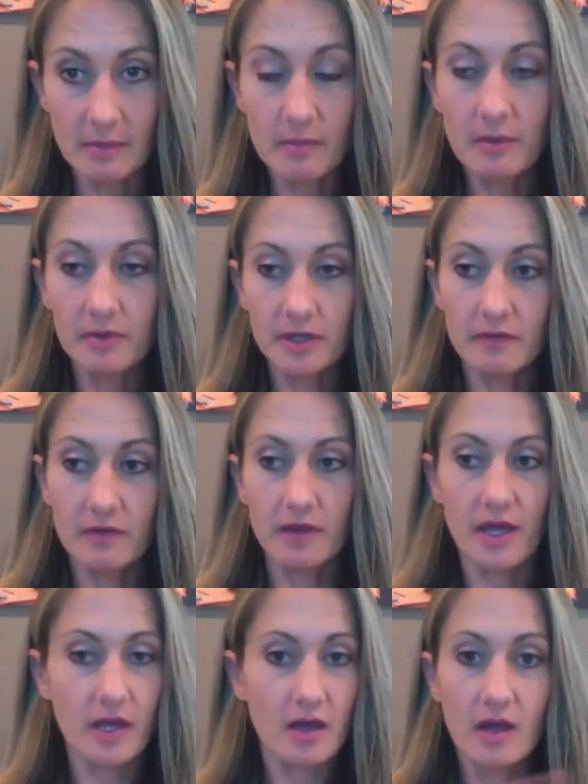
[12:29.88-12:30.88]
I'm a big believer,
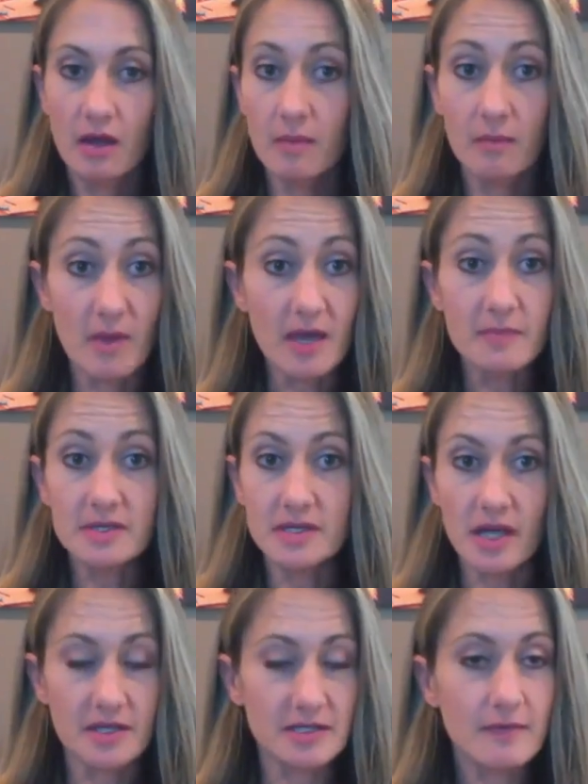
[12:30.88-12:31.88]
like, make
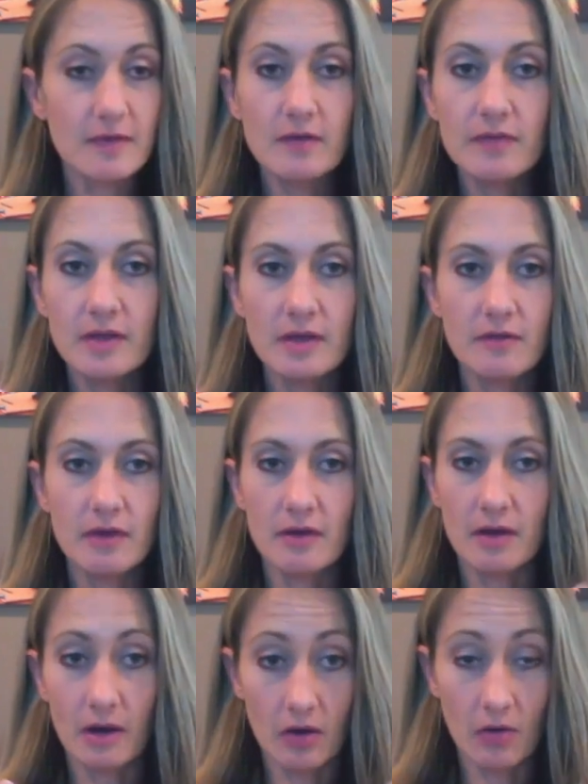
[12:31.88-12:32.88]
mistakes. Even if
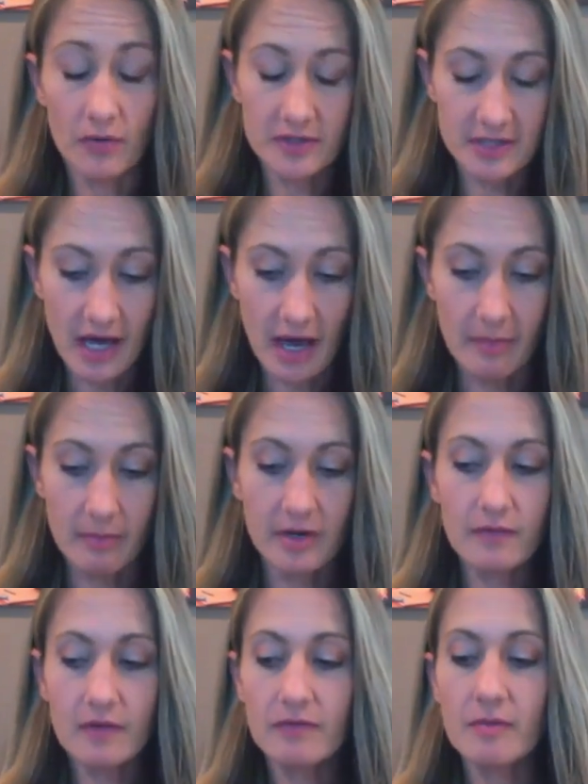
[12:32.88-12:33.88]
and I don't want this to happen, but
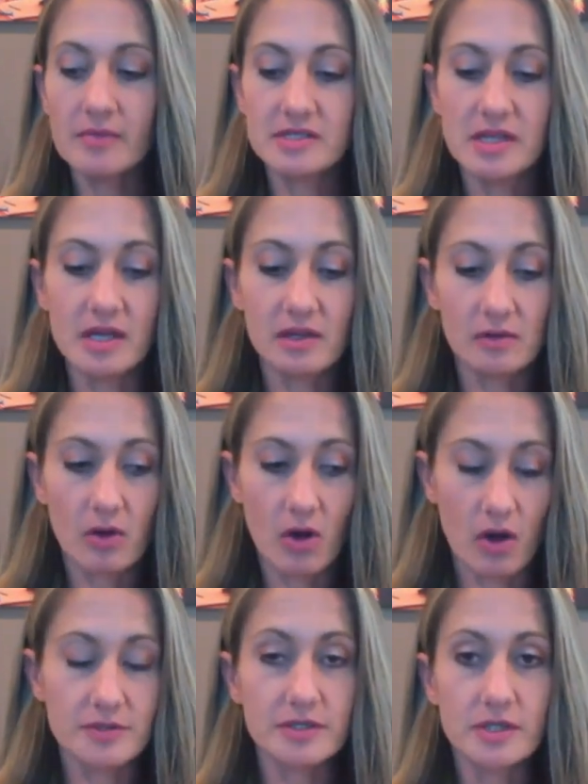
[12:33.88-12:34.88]
even if a mistake
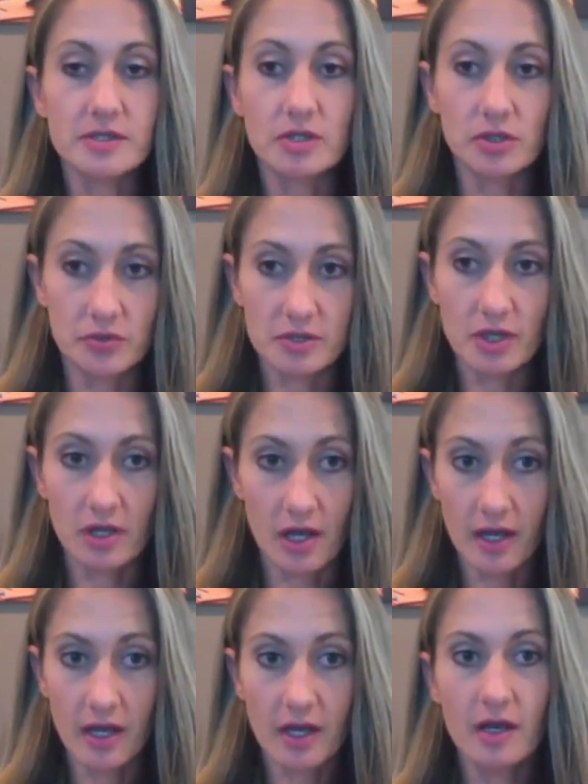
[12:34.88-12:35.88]
causes us to lose a
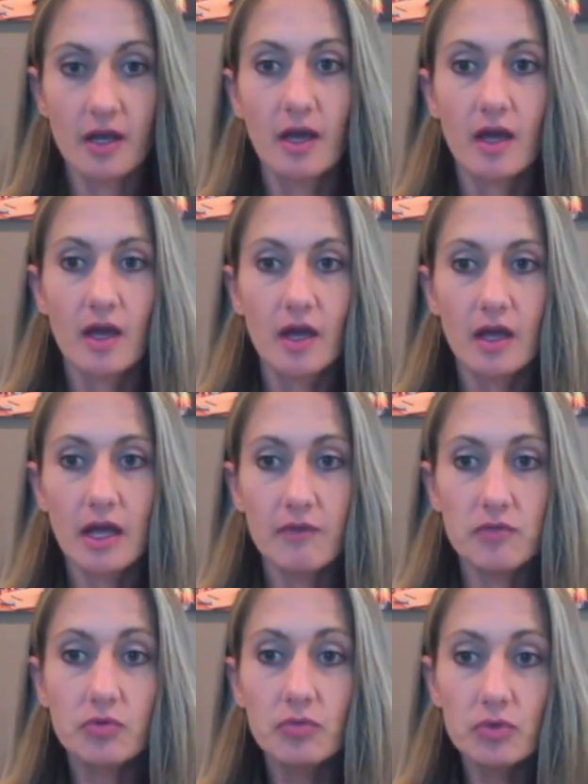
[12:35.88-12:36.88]
client,
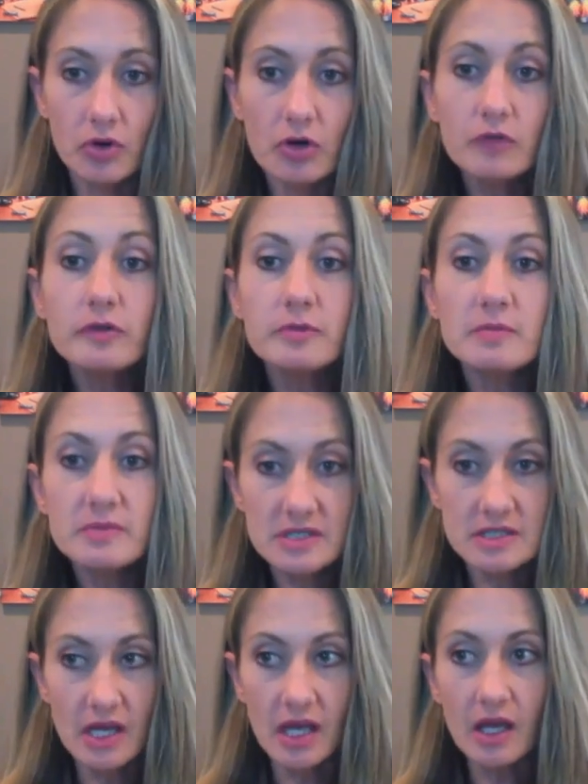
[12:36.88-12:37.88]
if you learn from the
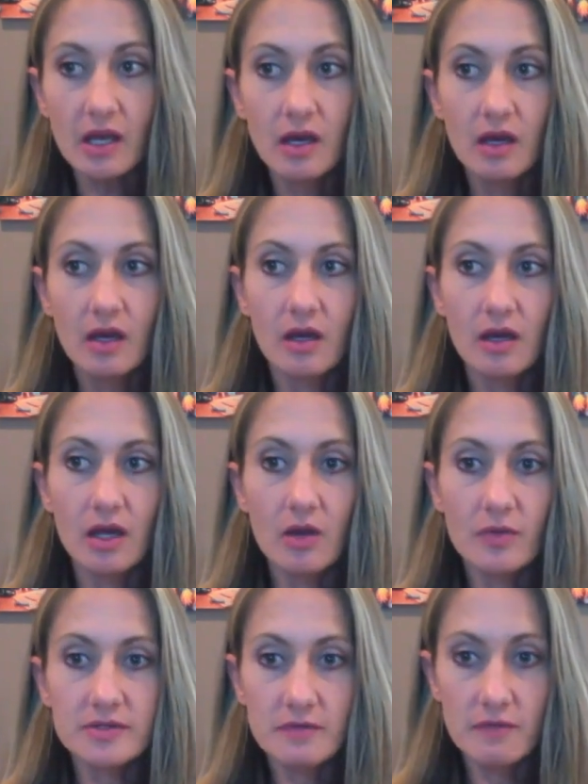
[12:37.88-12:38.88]
mistake,
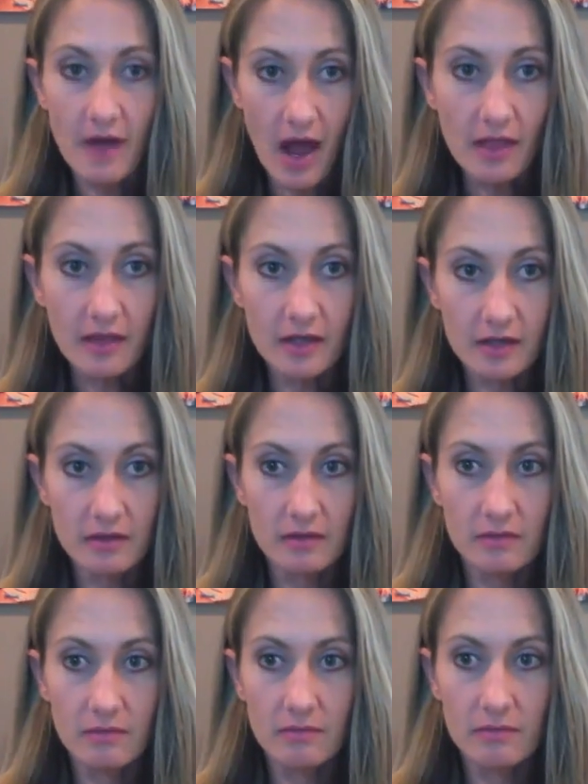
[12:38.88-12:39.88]
it was a valid
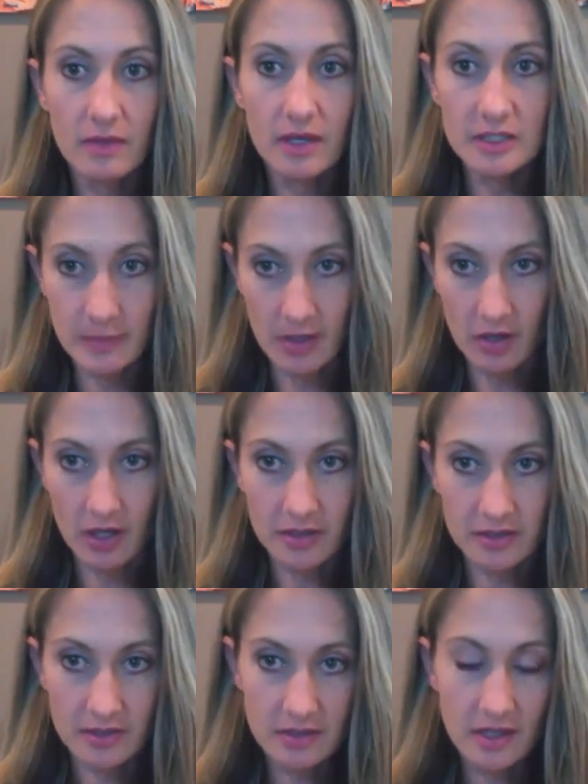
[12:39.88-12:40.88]

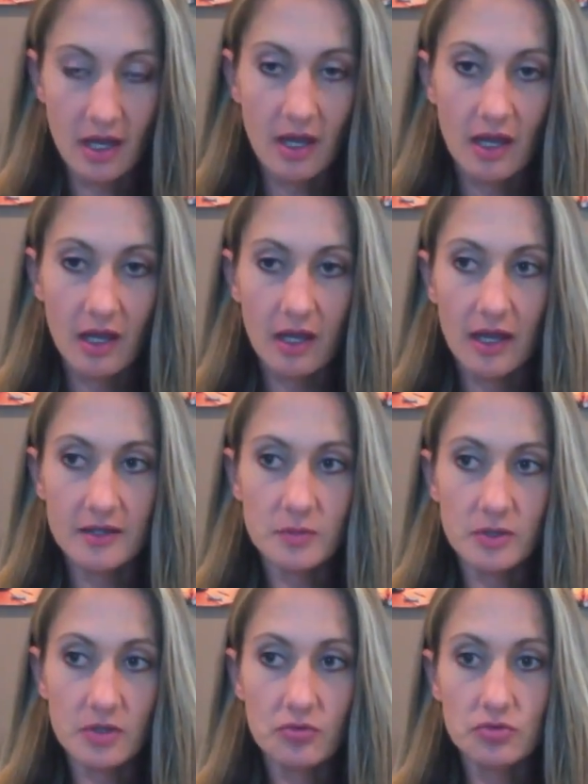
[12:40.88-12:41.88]
experience. It's
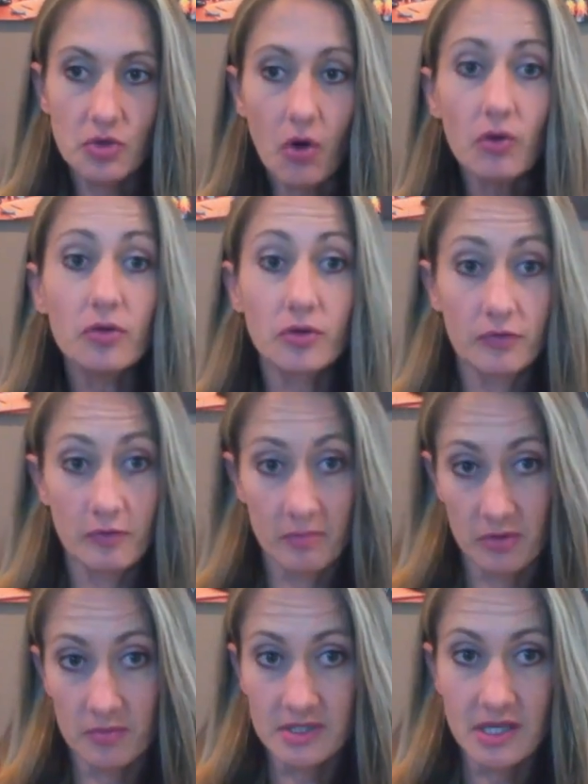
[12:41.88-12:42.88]
when you don't learn from
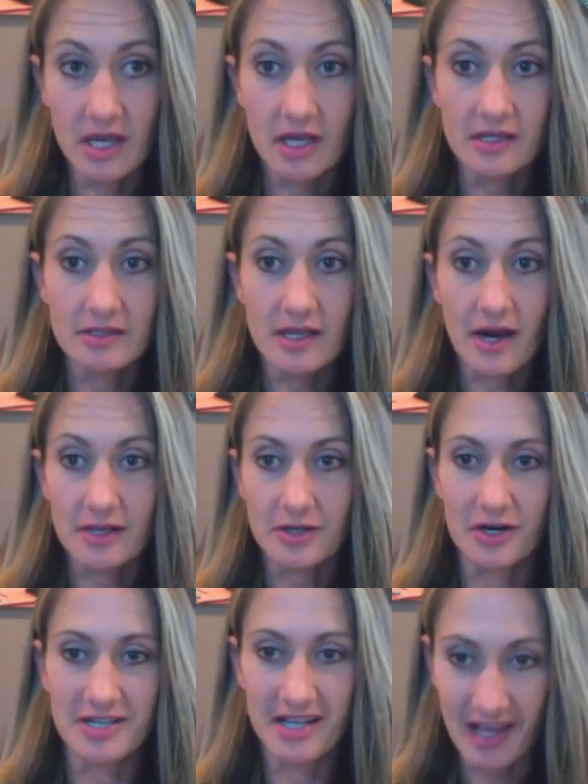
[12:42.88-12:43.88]
my mistakes that I
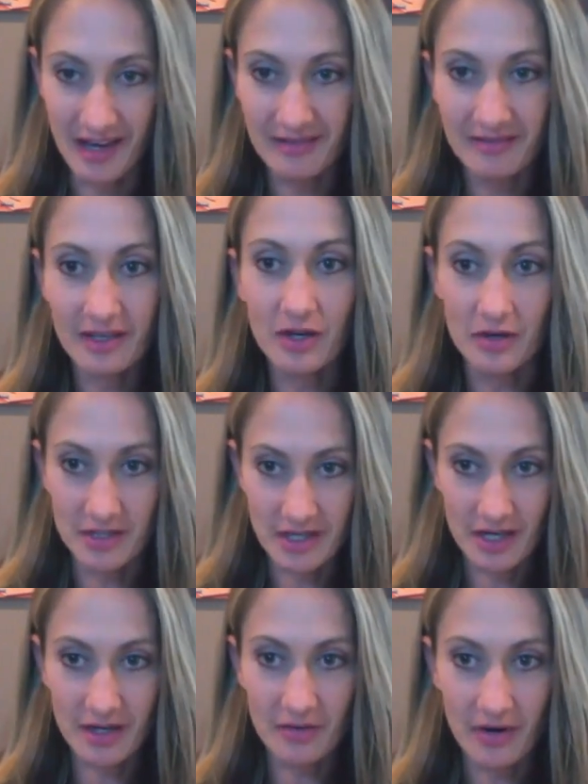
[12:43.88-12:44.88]
start to get
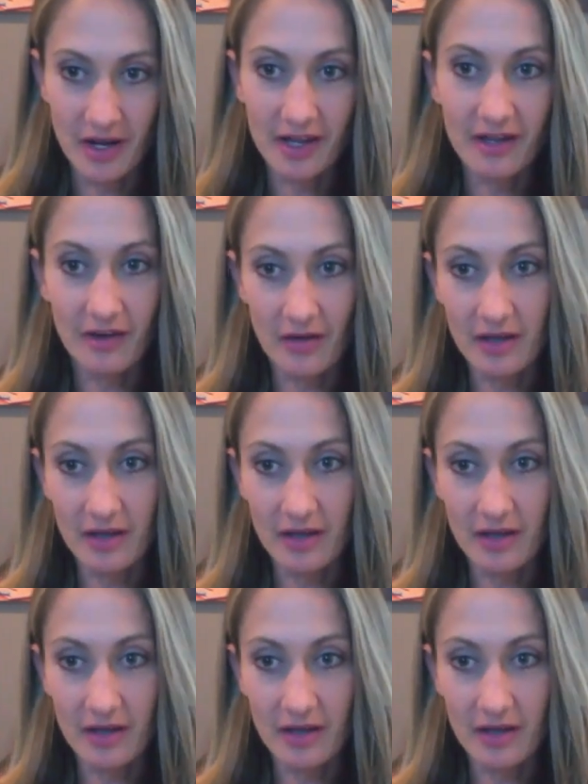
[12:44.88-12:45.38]
irritated, right?